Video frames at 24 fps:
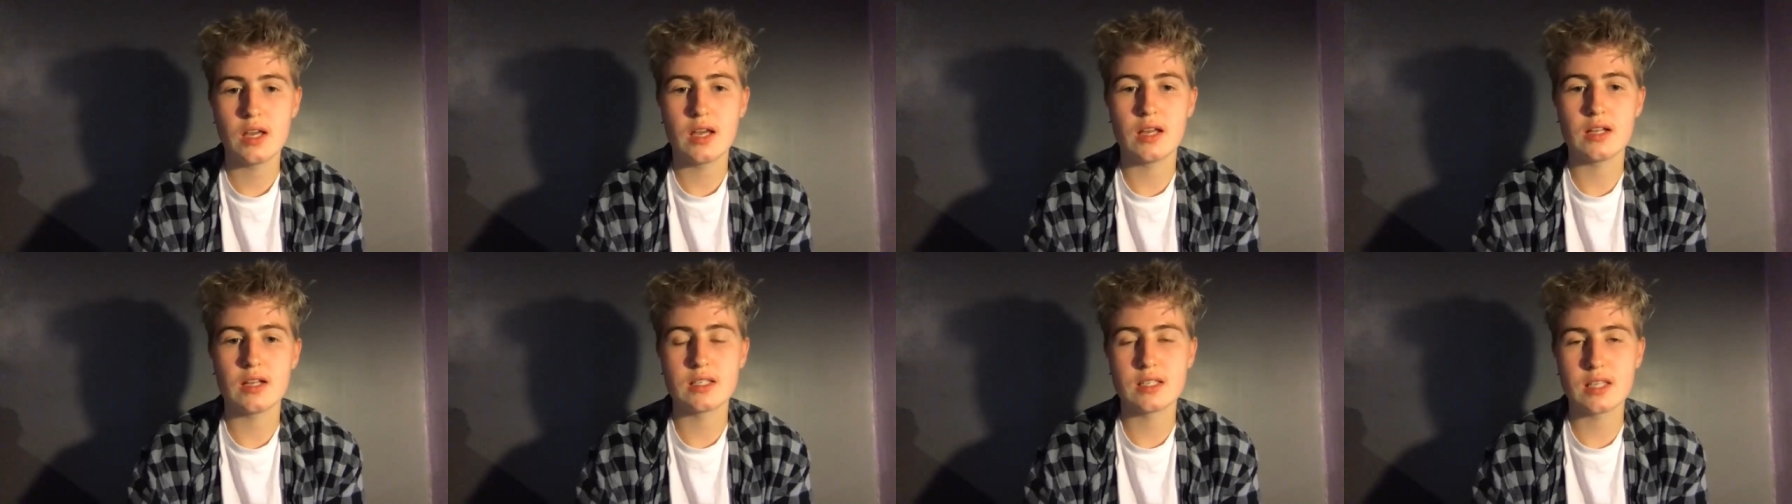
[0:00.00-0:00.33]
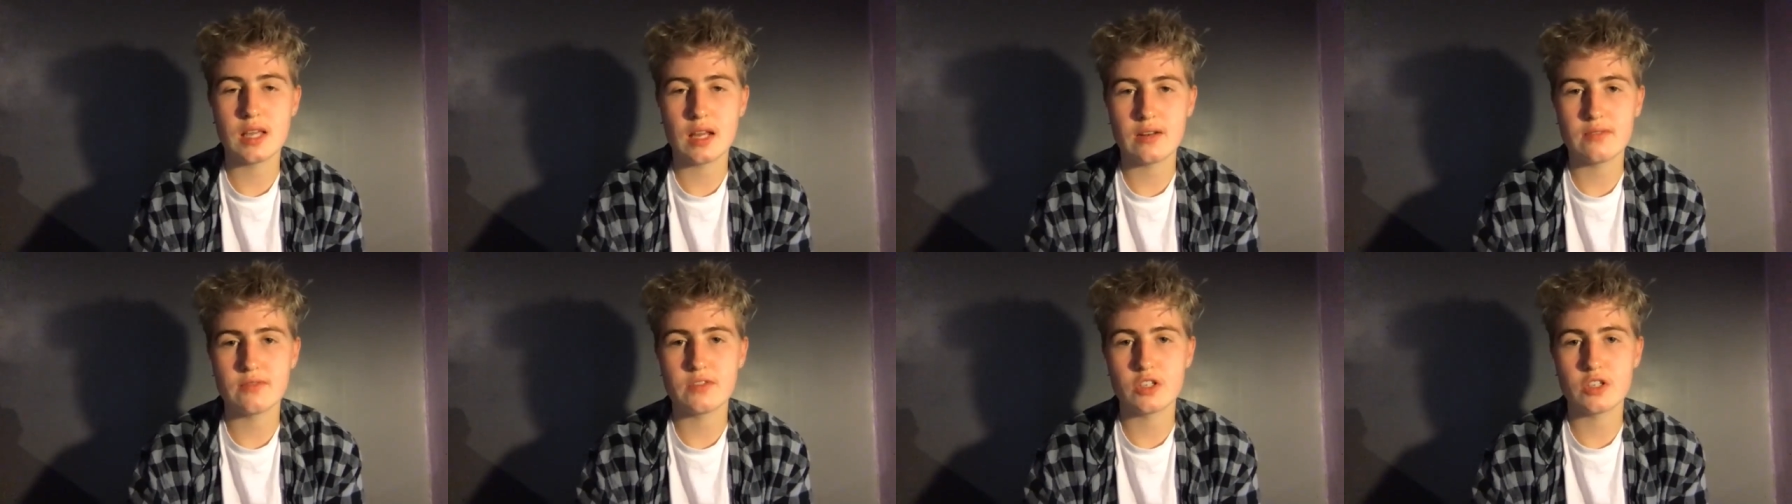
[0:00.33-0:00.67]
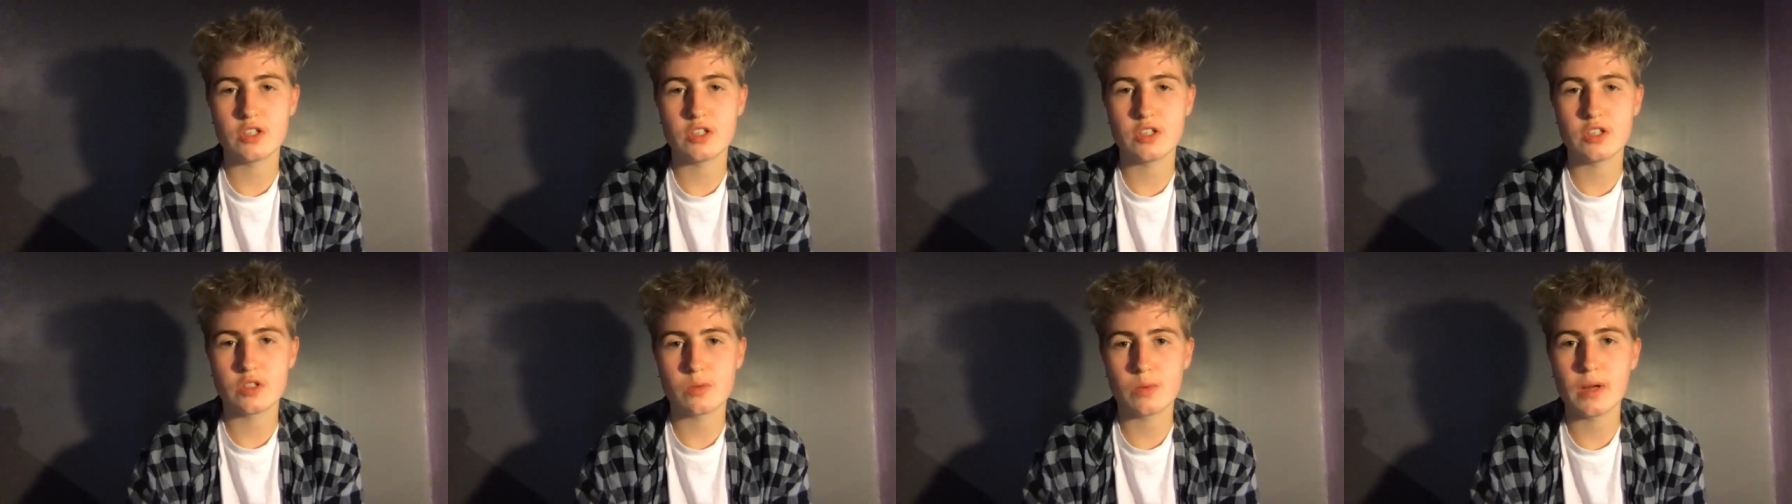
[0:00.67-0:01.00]
instead of
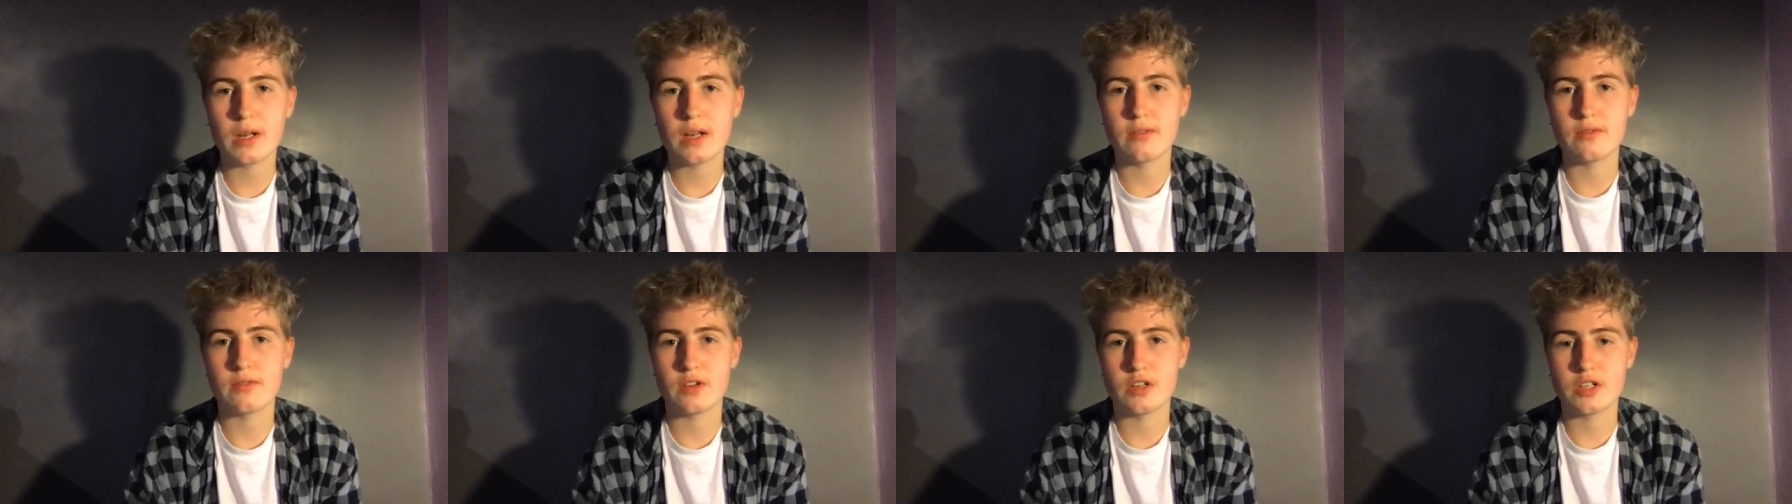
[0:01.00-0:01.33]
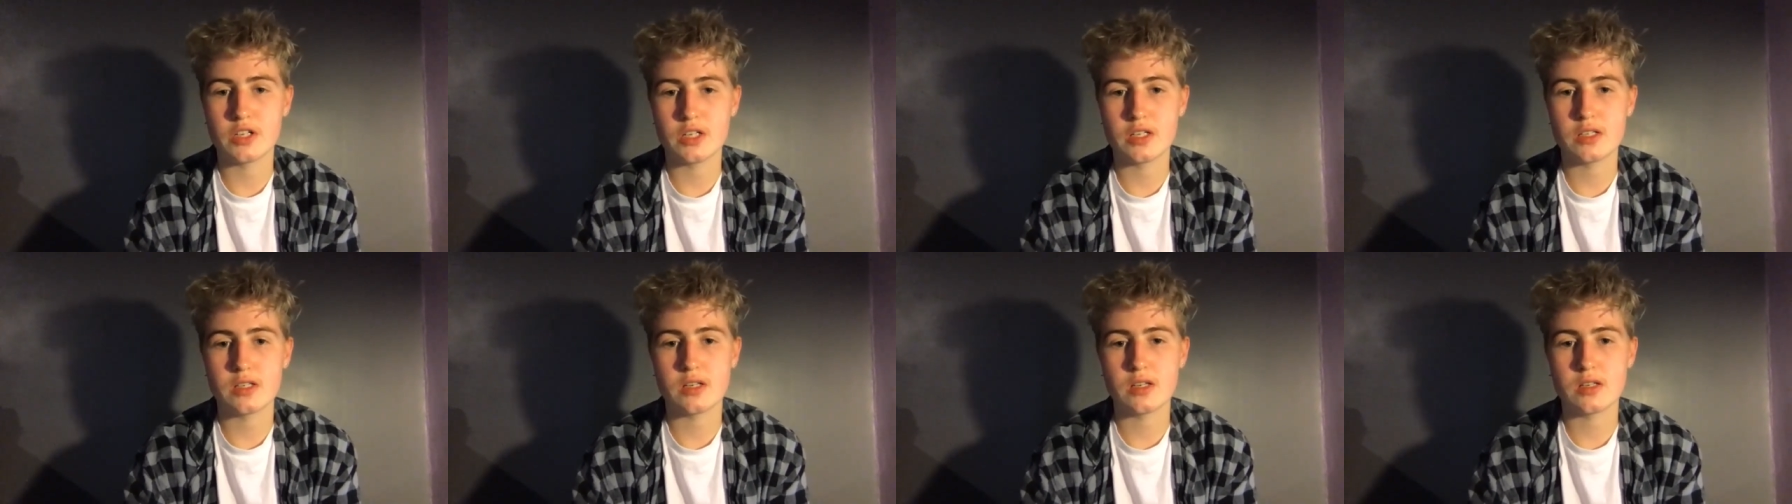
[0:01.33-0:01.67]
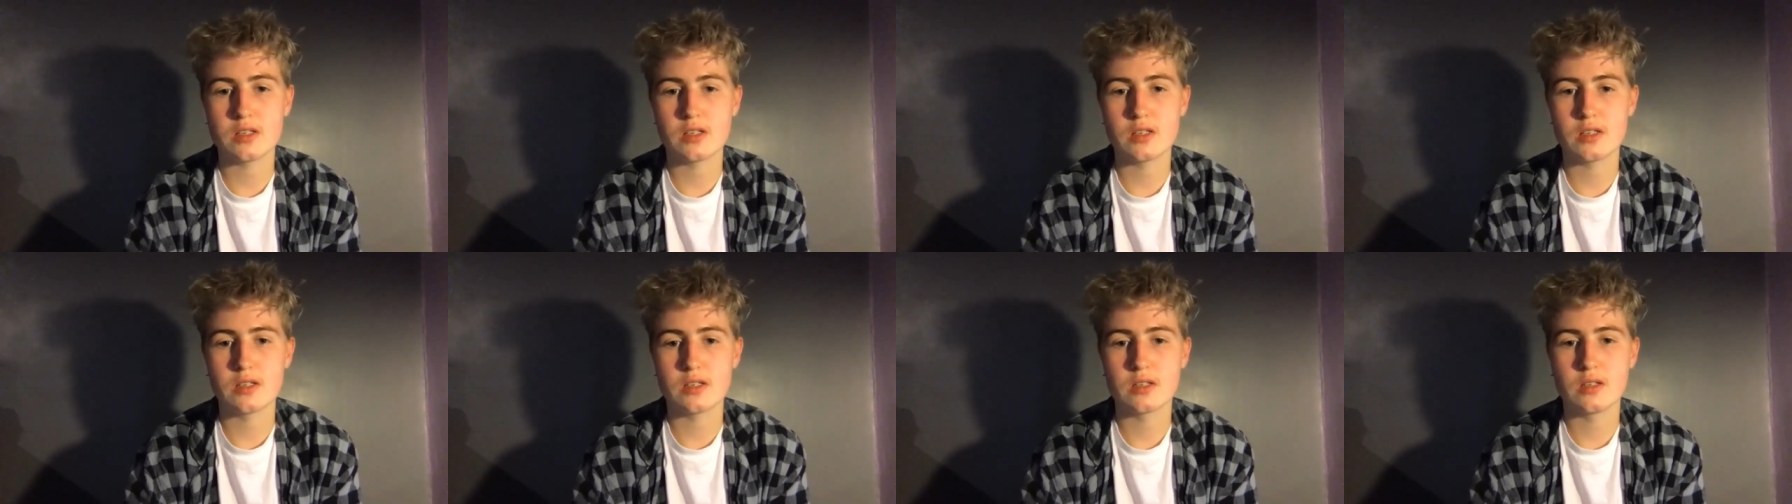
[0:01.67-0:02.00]
just waiting for
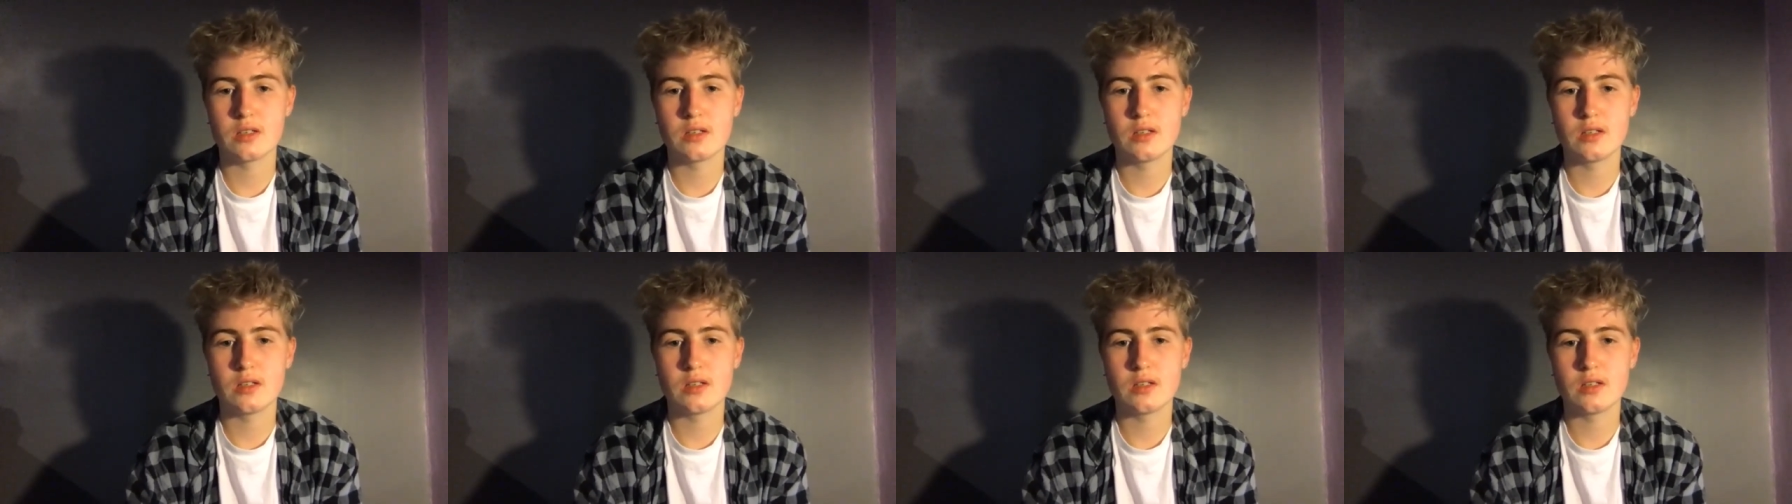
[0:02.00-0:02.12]
Jesus.